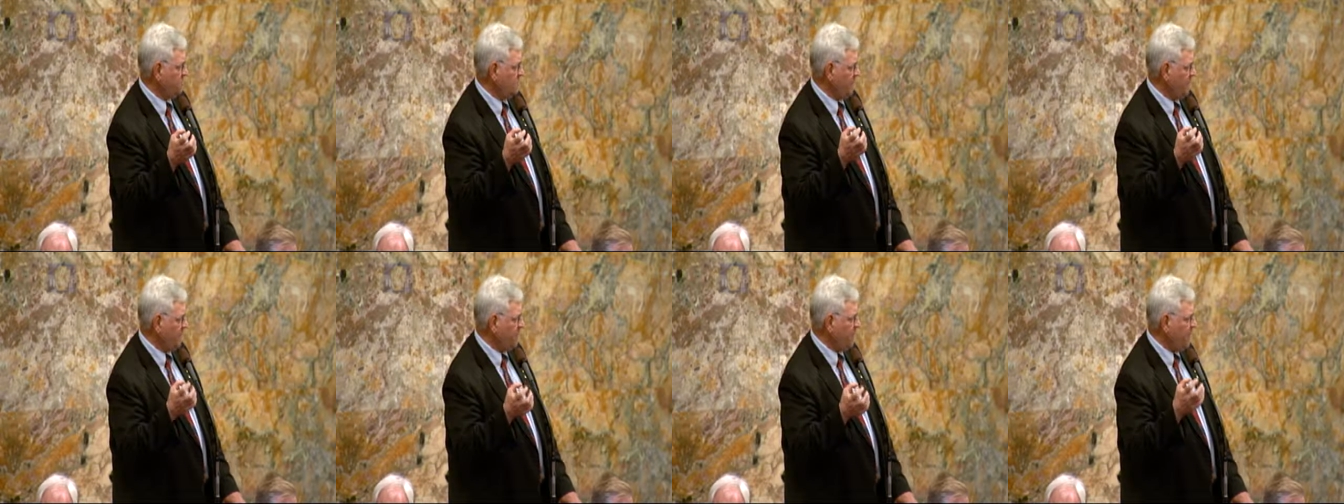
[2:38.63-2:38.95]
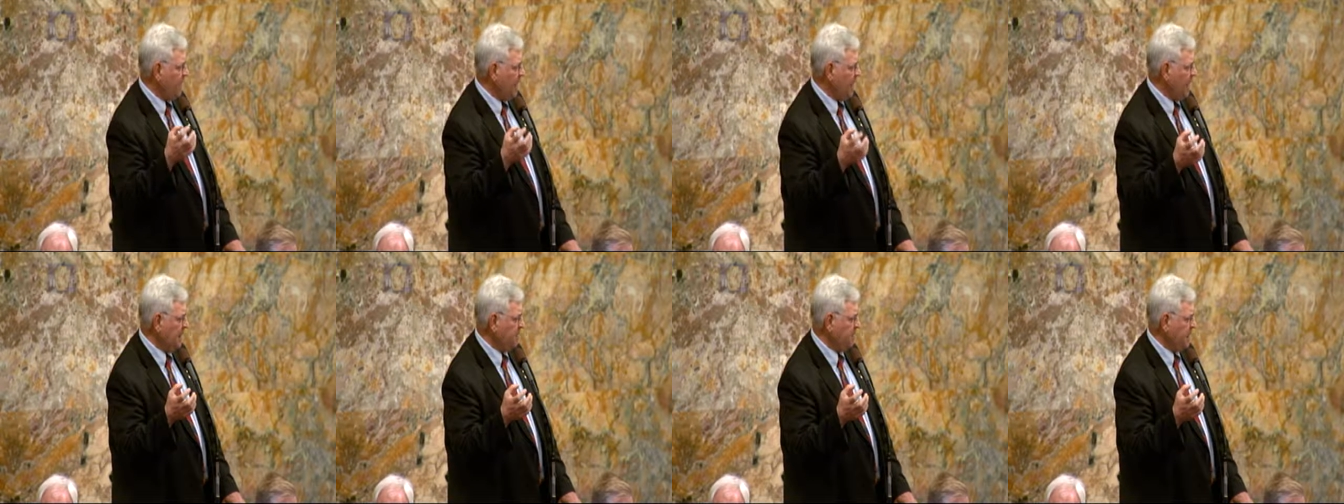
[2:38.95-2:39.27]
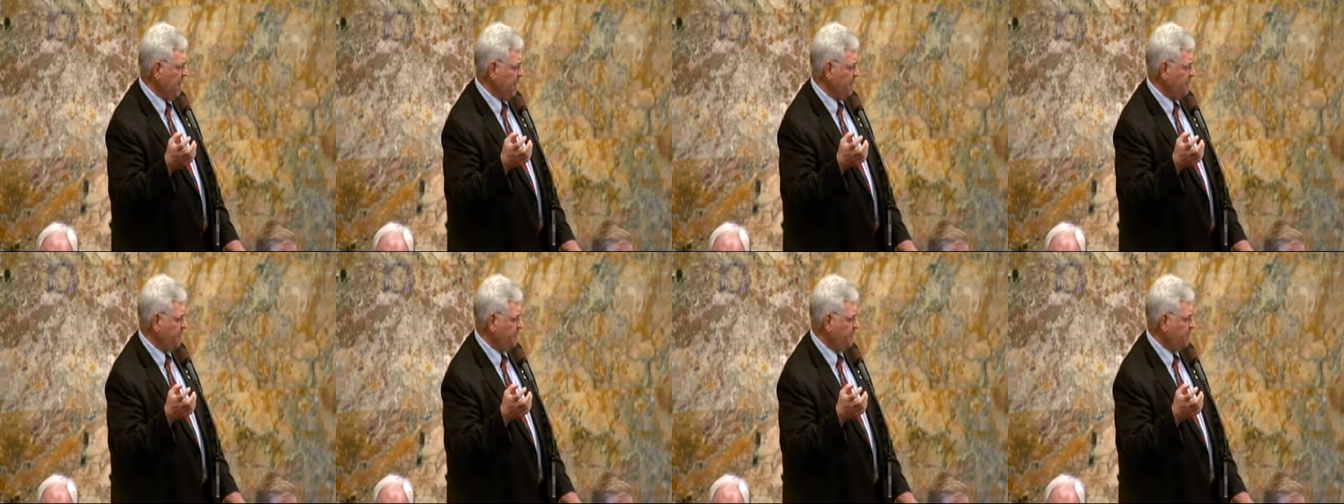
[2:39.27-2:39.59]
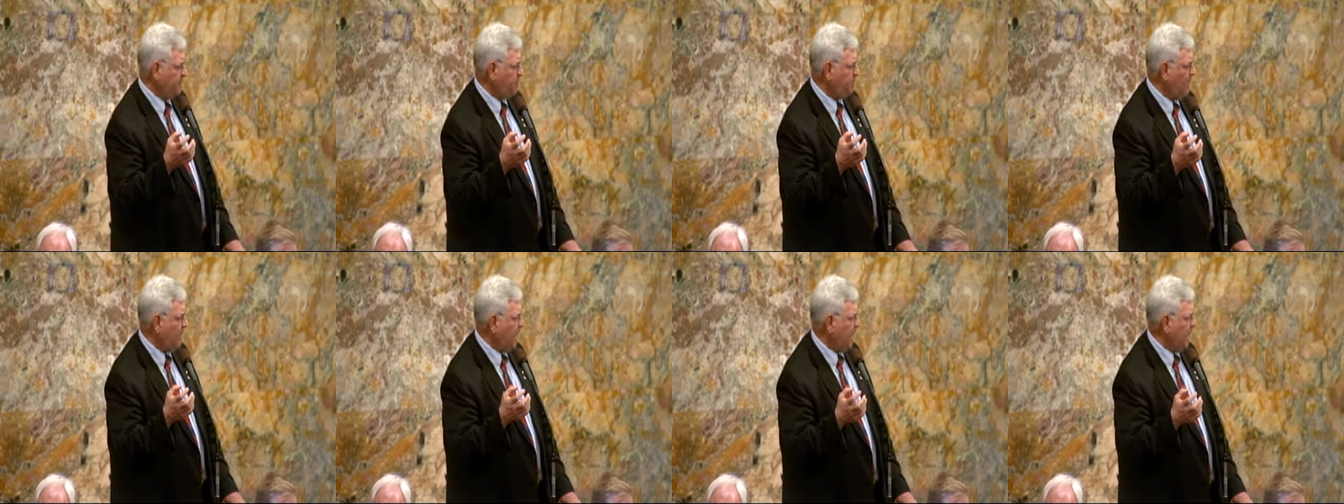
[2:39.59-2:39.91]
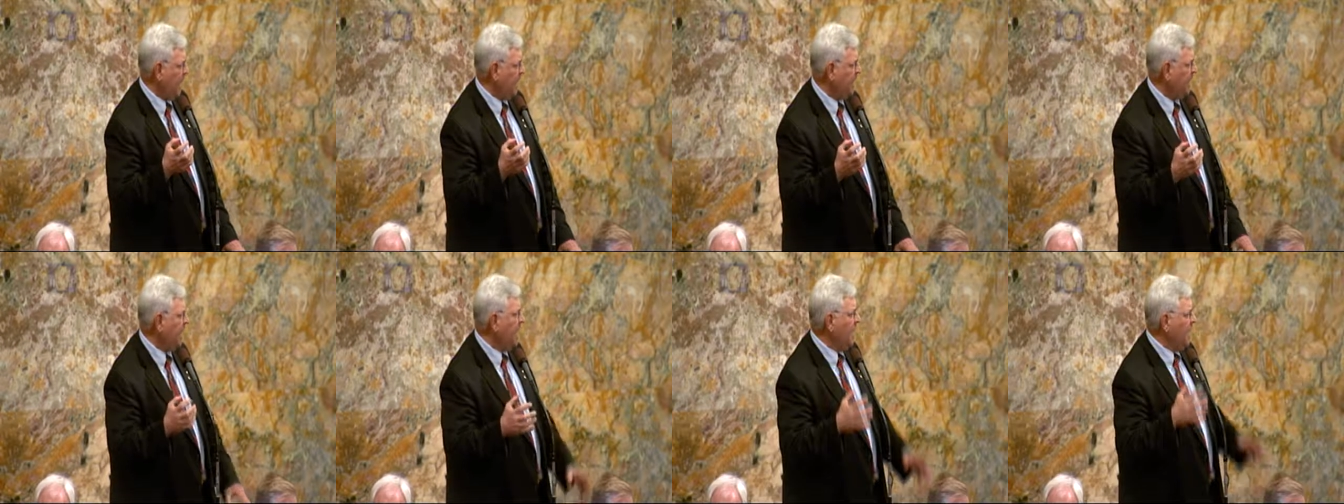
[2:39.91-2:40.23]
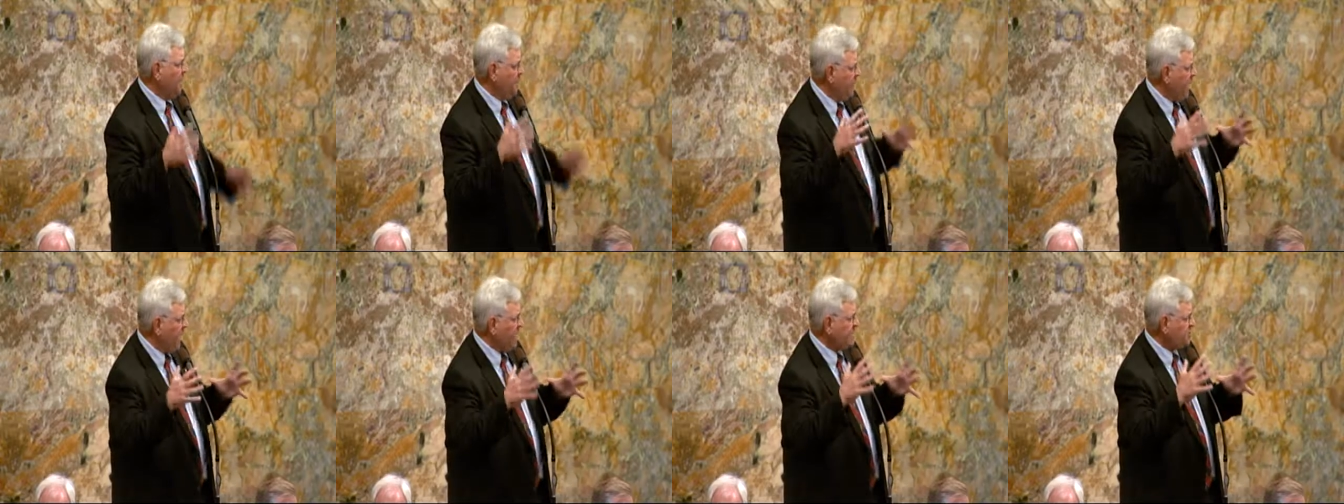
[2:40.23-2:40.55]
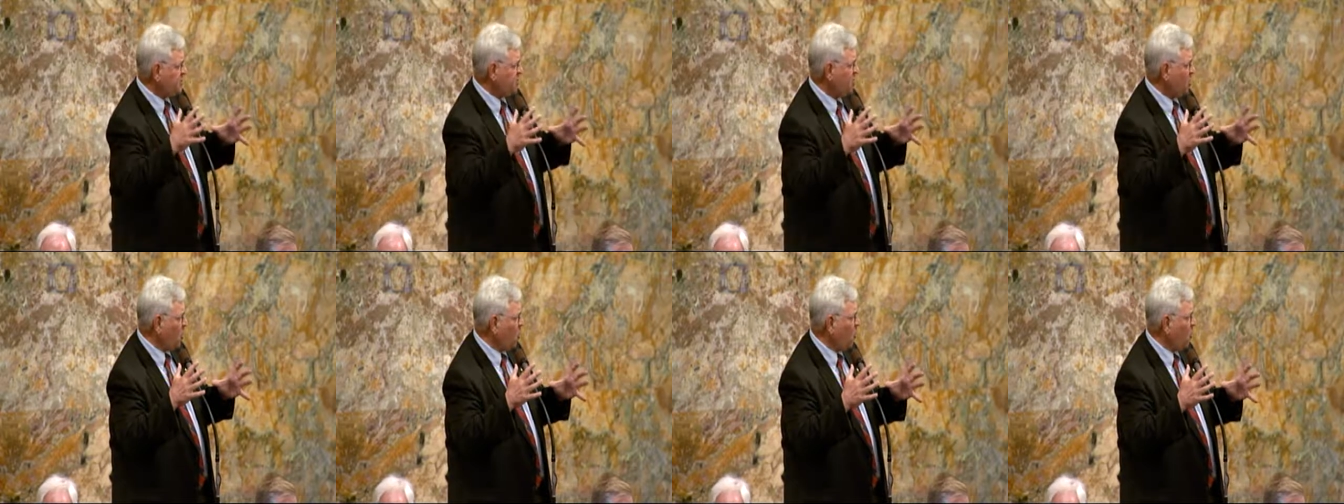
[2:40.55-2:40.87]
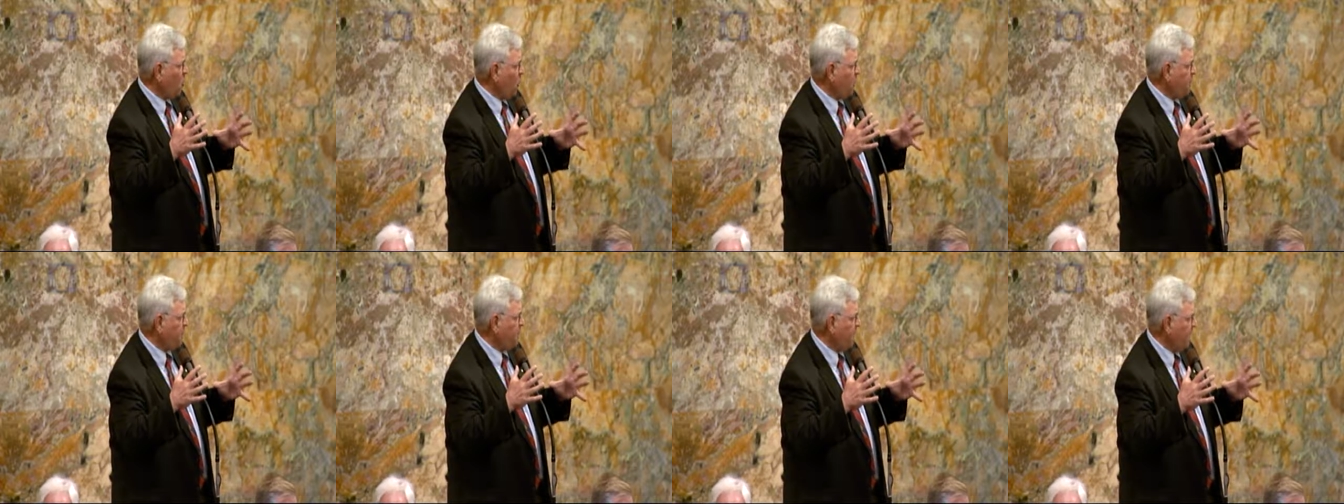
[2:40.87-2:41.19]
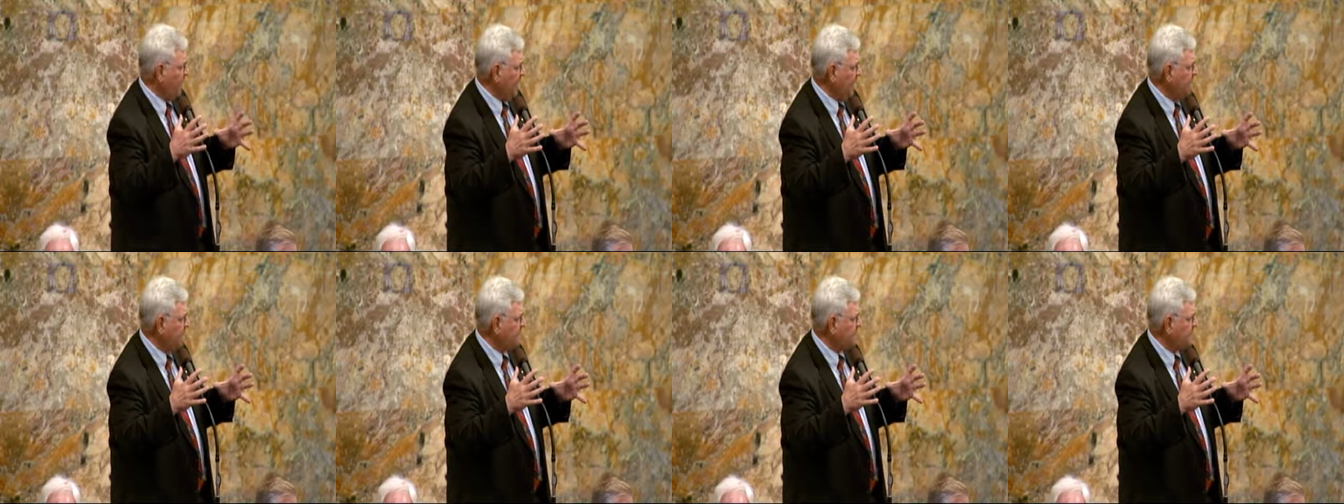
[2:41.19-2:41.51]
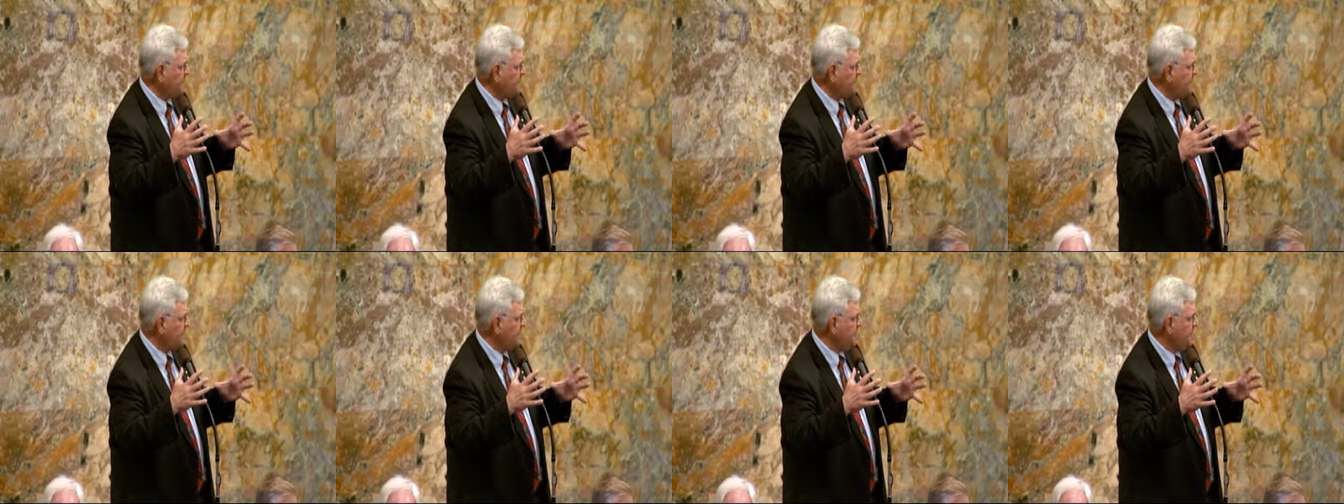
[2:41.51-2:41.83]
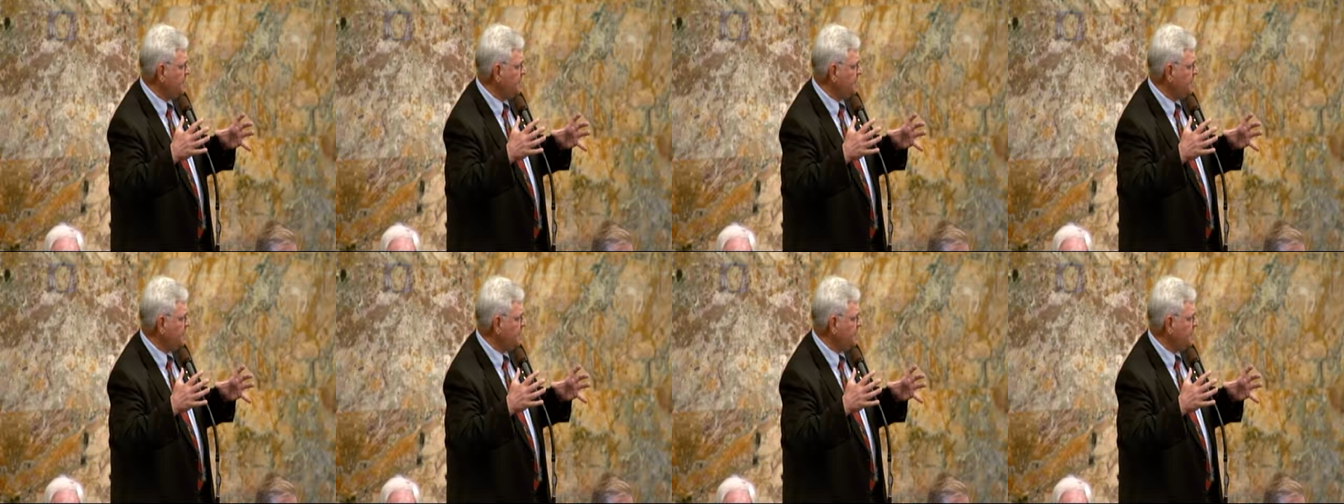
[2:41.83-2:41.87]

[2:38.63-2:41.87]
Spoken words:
the defined benefit plan. That's the core piece.